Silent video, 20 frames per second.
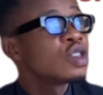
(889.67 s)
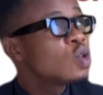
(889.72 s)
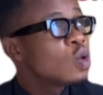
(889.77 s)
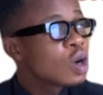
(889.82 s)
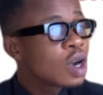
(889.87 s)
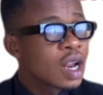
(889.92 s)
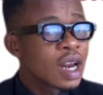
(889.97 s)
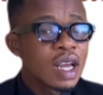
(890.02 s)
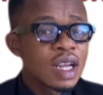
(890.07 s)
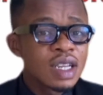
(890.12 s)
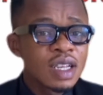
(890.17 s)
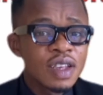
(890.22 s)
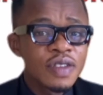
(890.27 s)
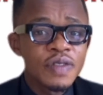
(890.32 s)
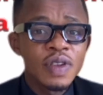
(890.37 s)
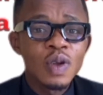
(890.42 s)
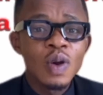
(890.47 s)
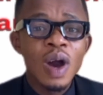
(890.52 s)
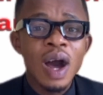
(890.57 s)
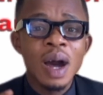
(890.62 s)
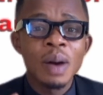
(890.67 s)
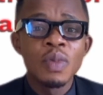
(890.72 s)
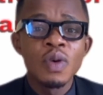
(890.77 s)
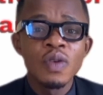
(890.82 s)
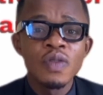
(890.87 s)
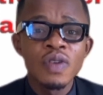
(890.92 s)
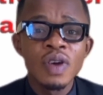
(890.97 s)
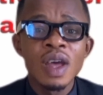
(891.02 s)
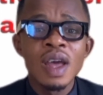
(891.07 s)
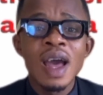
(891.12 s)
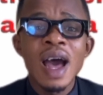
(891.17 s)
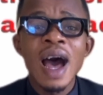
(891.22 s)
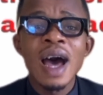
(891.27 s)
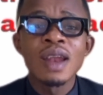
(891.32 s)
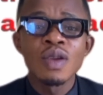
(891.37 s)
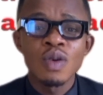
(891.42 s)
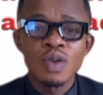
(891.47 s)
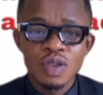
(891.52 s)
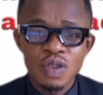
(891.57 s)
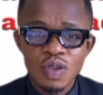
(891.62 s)
So click this video above
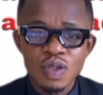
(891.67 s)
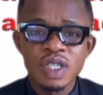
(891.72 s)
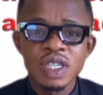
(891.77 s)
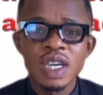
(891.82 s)
and also